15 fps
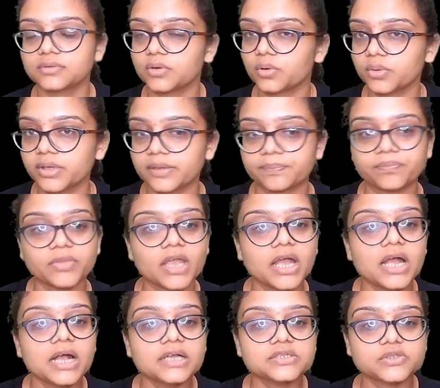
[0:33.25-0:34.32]
Okay,
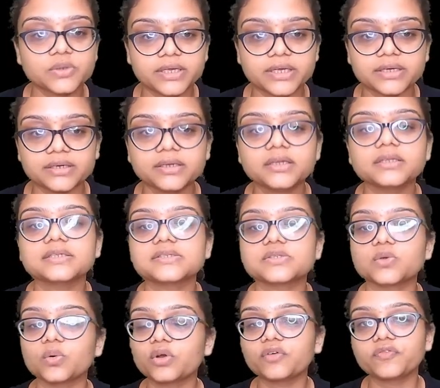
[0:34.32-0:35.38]
so here the
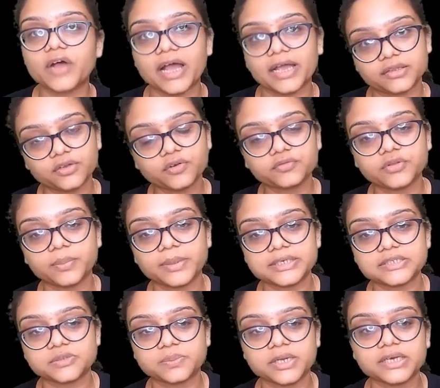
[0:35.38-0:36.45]
score of either of the
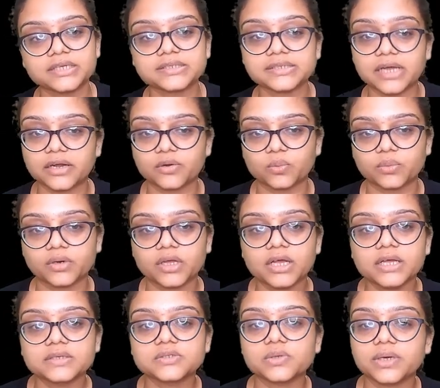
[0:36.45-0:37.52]
batsmen is unknown.
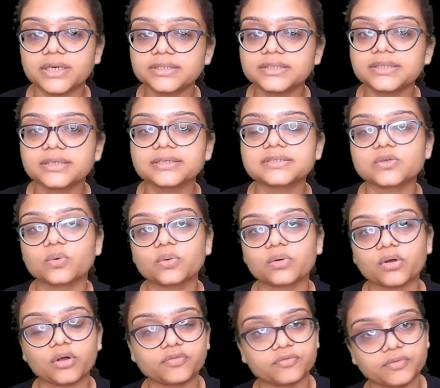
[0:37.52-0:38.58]
So let the score
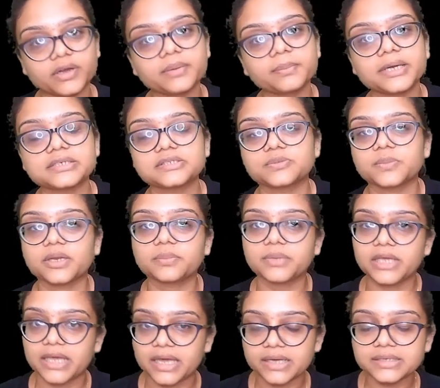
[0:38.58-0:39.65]
of one batsman
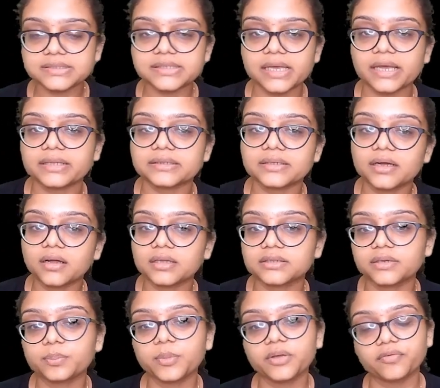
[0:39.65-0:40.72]
be x and the
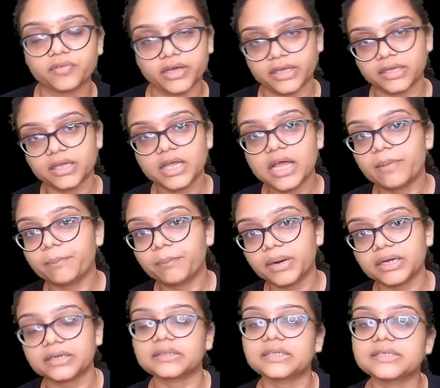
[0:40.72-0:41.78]
other be y. But
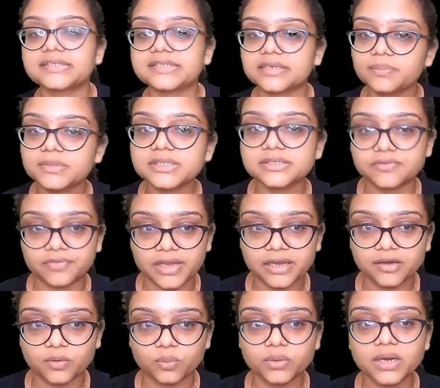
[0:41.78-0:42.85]
their sum is well
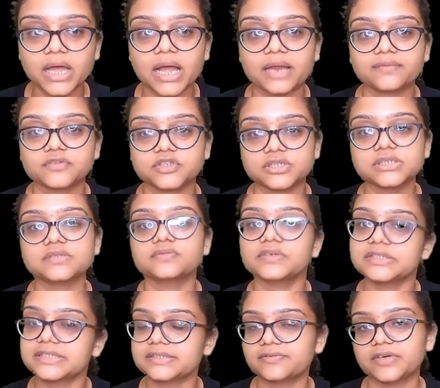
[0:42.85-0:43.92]
known and which is
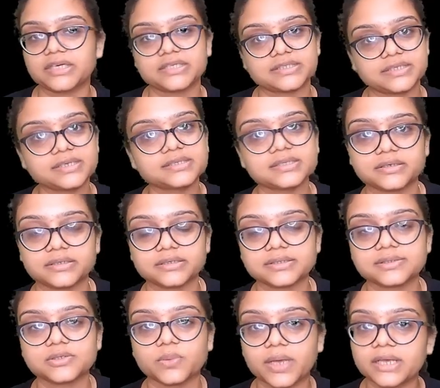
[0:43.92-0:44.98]
176 runs.
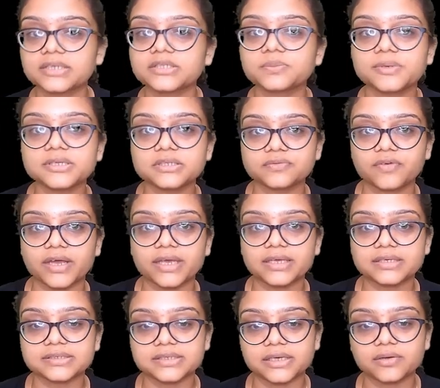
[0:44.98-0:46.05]
So x plus y
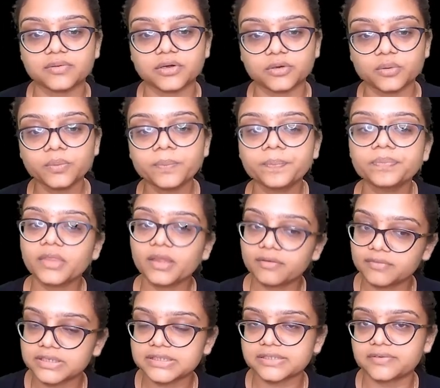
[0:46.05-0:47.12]
is equal to
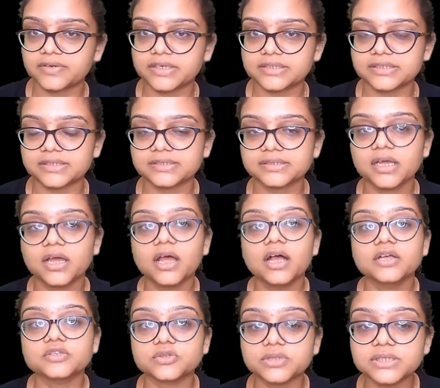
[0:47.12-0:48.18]
176.
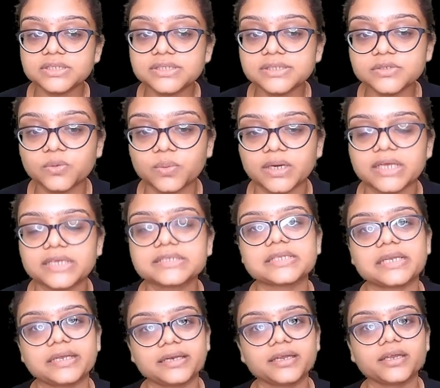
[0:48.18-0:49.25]
So this is known as
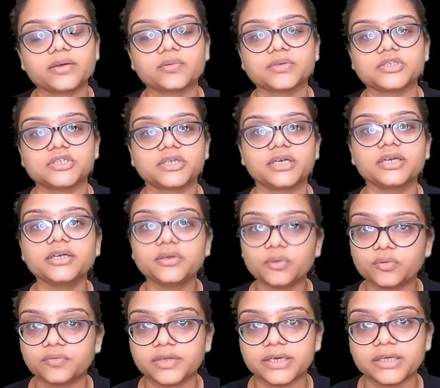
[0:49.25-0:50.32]
linear equation in
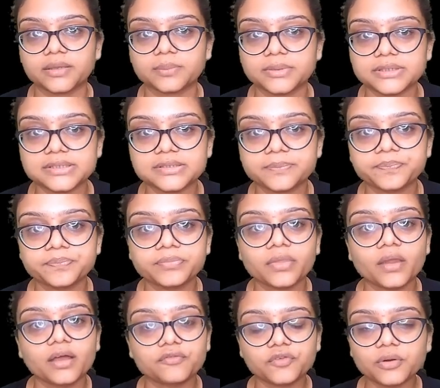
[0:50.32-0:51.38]
two variables.
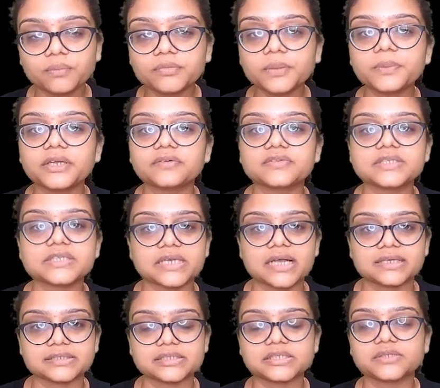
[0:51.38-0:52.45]
From the previous
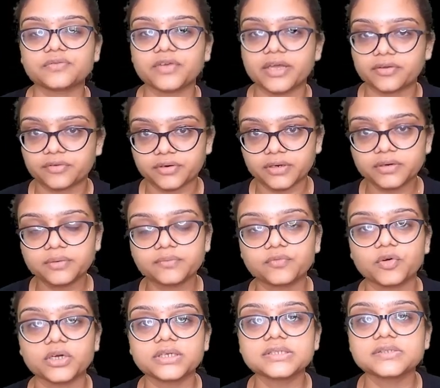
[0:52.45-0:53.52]
classes we have learned
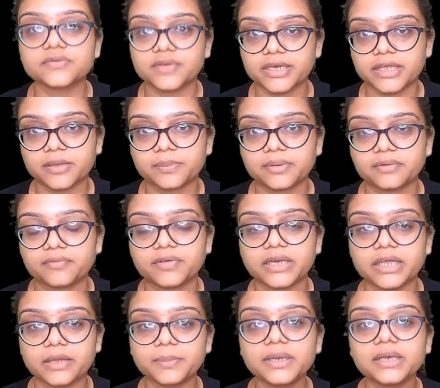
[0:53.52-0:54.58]
what is variable.
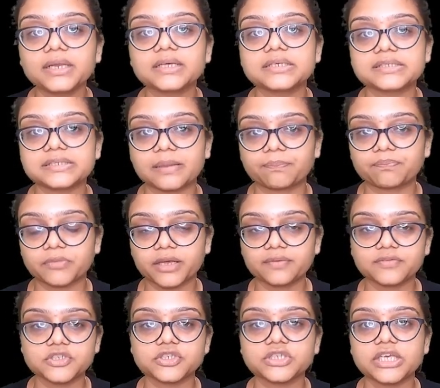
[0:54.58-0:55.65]
Variable is something
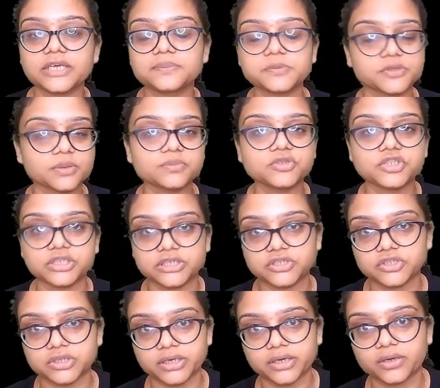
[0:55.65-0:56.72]
which keeps on
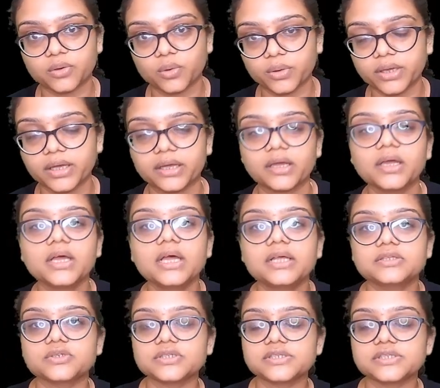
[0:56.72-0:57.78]
changing. Okay,
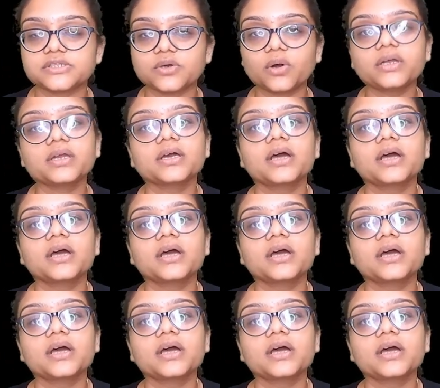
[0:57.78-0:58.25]
so it's not